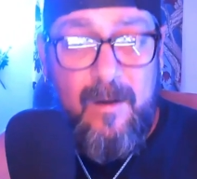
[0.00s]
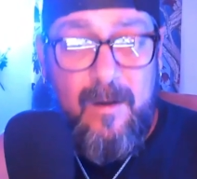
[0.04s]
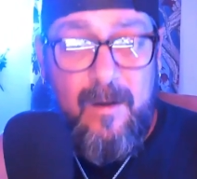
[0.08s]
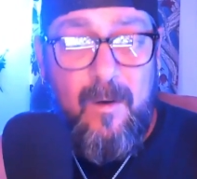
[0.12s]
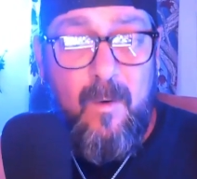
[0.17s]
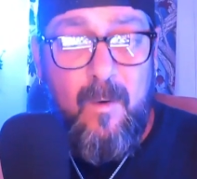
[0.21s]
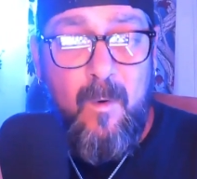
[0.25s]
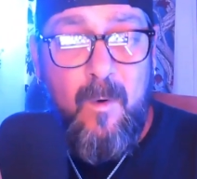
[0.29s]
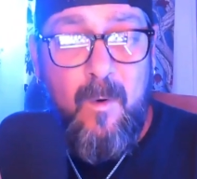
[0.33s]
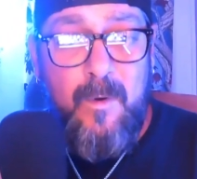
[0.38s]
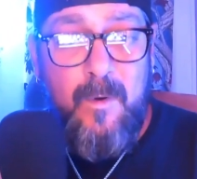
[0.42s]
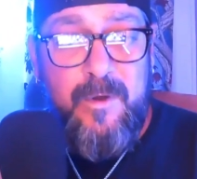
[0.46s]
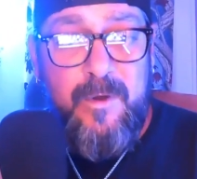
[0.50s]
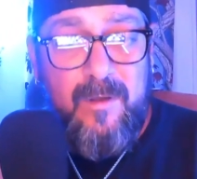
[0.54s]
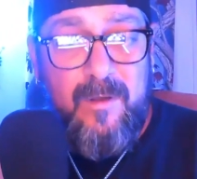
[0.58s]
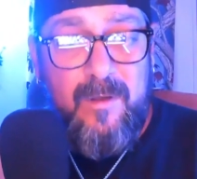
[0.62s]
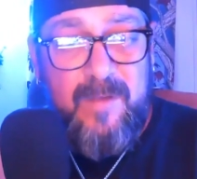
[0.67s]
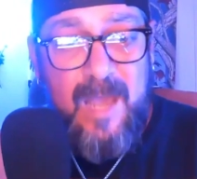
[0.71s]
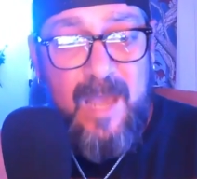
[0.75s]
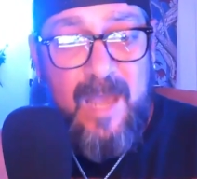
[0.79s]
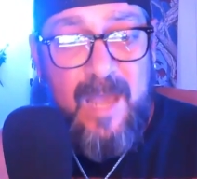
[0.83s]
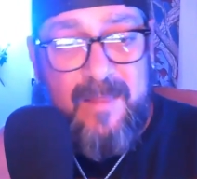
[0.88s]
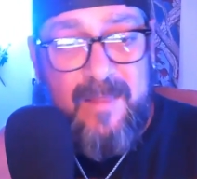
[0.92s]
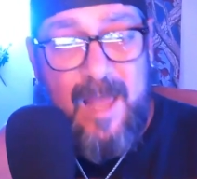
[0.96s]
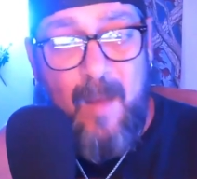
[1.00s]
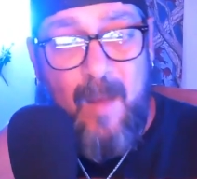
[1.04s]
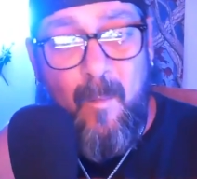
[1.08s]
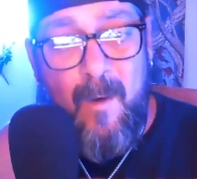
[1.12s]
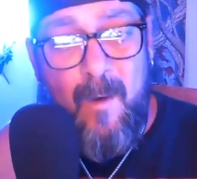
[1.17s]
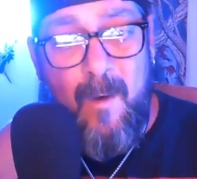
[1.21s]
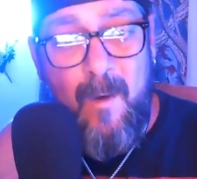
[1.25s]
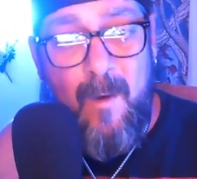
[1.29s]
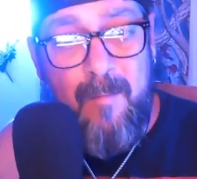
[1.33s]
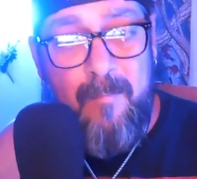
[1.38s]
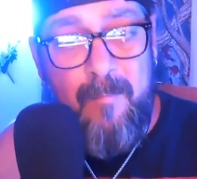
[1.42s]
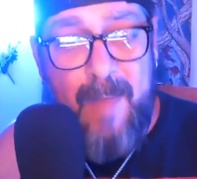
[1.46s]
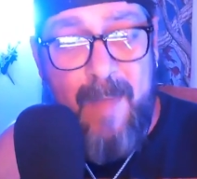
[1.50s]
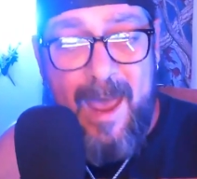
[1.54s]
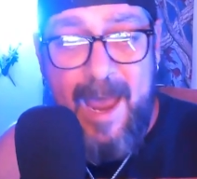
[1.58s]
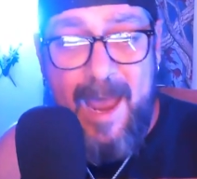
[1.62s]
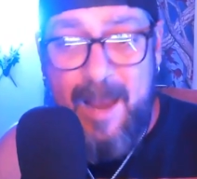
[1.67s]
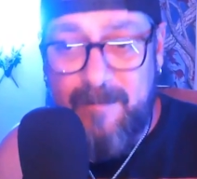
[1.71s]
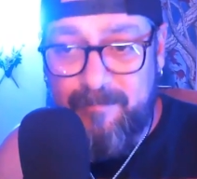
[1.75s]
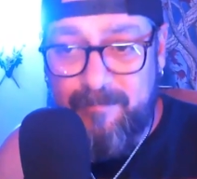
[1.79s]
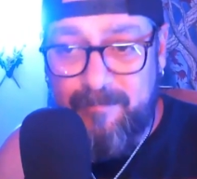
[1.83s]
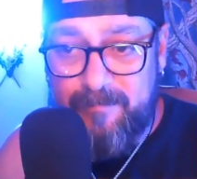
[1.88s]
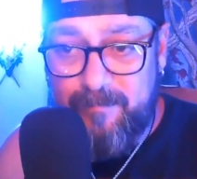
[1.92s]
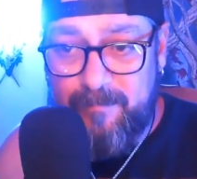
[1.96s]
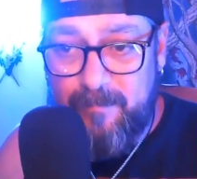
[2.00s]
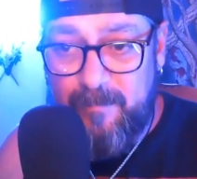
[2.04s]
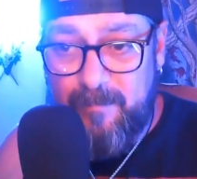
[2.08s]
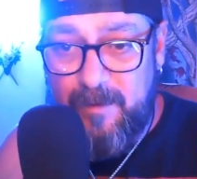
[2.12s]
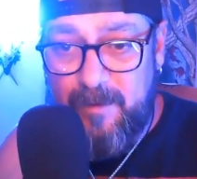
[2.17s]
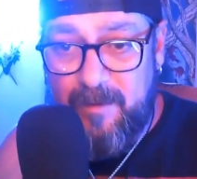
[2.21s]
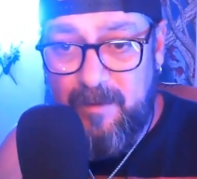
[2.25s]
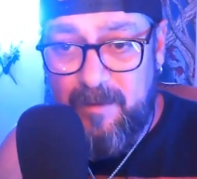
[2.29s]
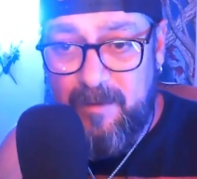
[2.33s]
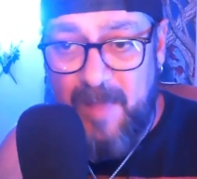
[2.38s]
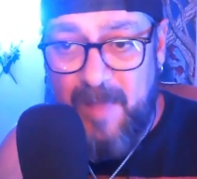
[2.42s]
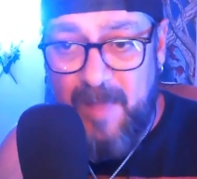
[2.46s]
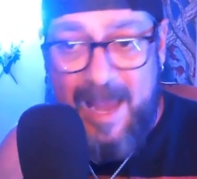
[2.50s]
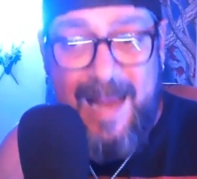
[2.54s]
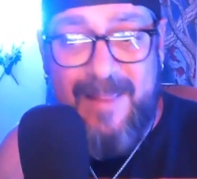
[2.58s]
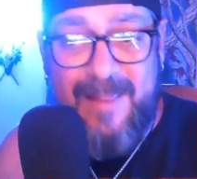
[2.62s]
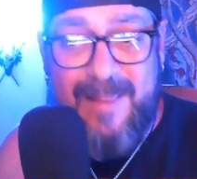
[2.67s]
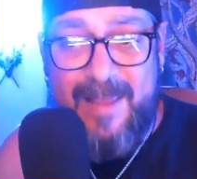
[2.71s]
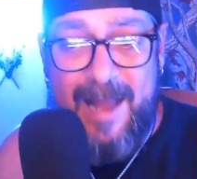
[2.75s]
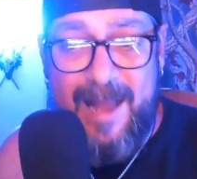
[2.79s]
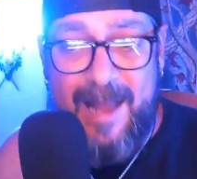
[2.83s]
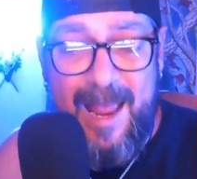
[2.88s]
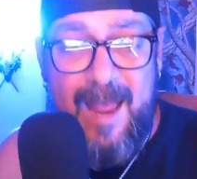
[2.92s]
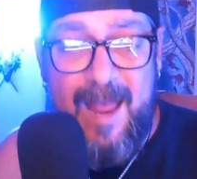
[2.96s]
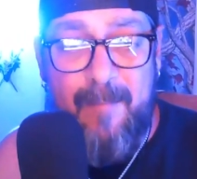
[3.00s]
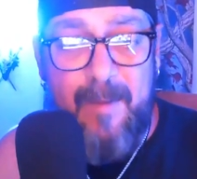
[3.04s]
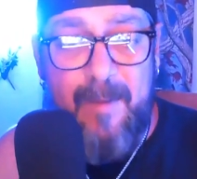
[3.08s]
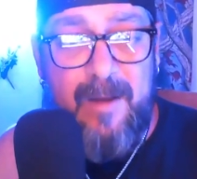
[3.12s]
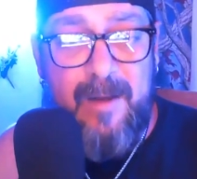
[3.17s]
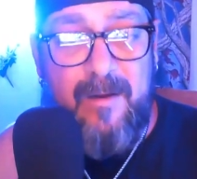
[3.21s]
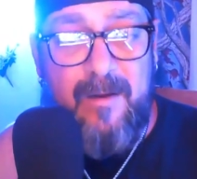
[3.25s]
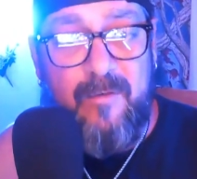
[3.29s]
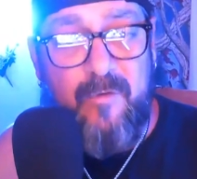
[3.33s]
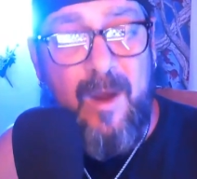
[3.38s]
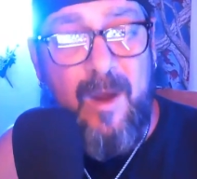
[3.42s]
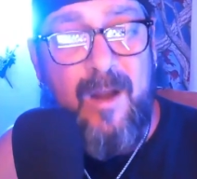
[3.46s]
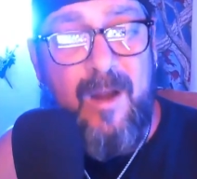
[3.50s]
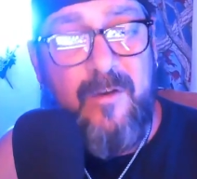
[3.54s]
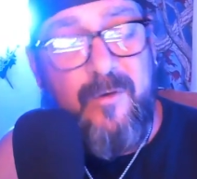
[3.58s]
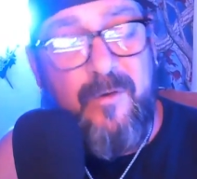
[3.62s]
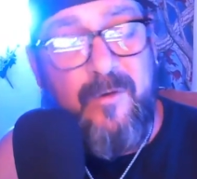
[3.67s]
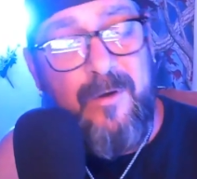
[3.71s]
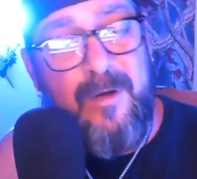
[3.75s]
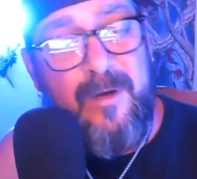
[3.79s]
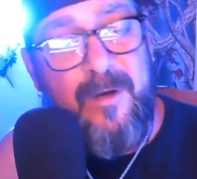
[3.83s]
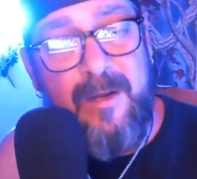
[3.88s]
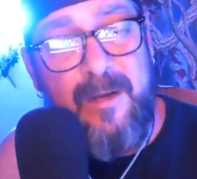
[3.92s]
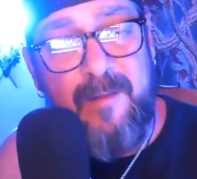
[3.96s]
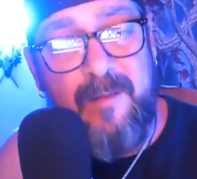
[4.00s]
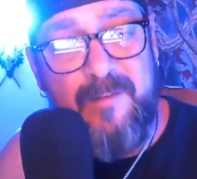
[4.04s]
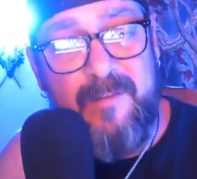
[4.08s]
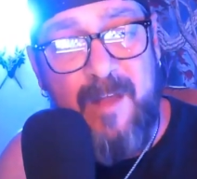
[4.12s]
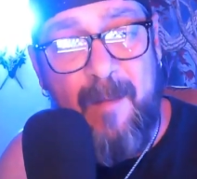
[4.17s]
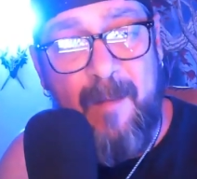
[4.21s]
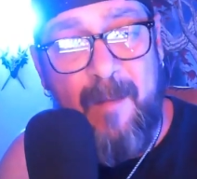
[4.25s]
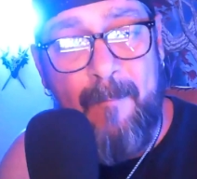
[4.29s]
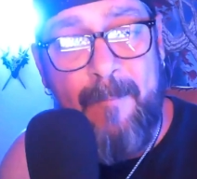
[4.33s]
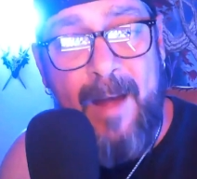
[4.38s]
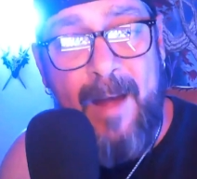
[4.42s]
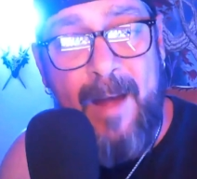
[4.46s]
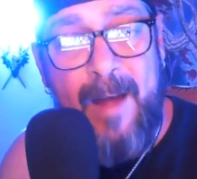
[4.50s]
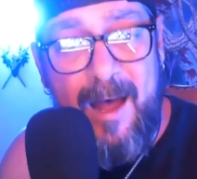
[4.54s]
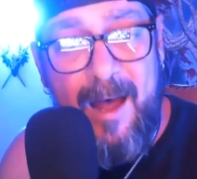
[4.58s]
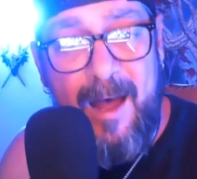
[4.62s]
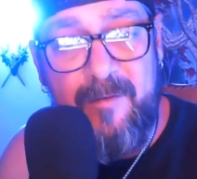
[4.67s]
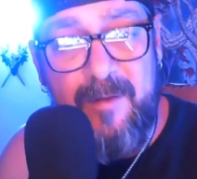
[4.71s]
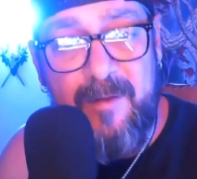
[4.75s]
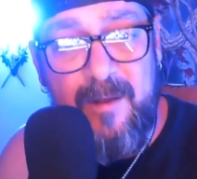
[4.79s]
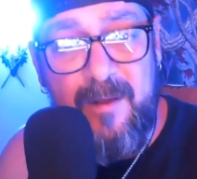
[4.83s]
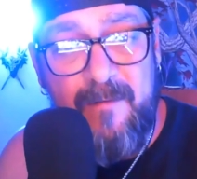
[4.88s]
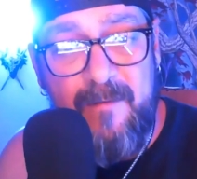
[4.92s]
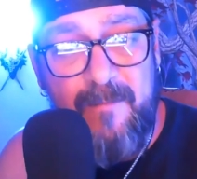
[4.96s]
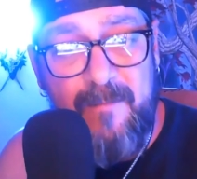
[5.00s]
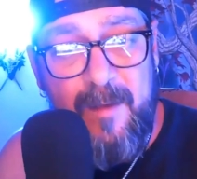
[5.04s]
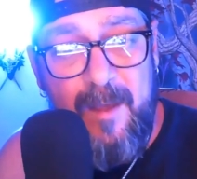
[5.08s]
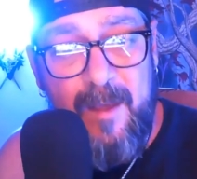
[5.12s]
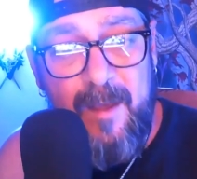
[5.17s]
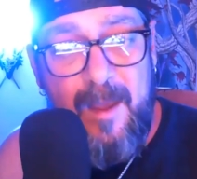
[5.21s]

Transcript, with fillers: or you can take that one bad thing that happened and try to turn it into something positive,